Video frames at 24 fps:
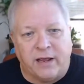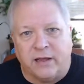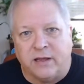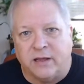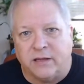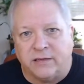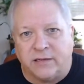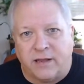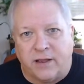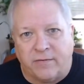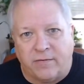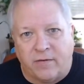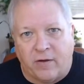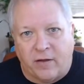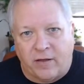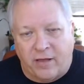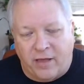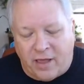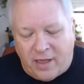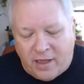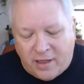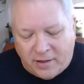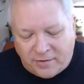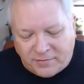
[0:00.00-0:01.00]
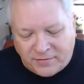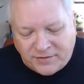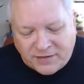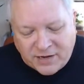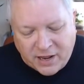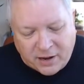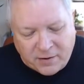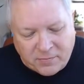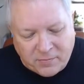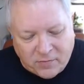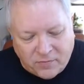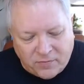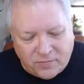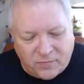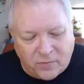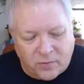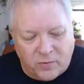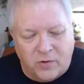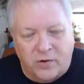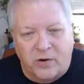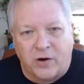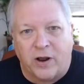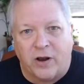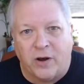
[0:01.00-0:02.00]
because I've said
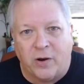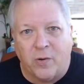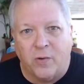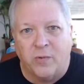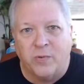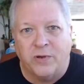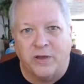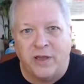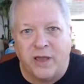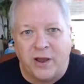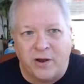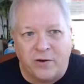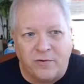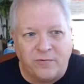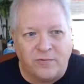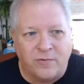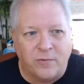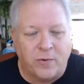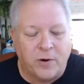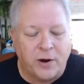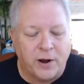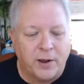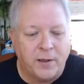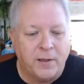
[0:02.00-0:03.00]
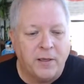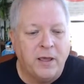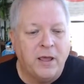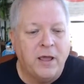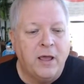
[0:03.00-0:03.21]
before I don't care for it.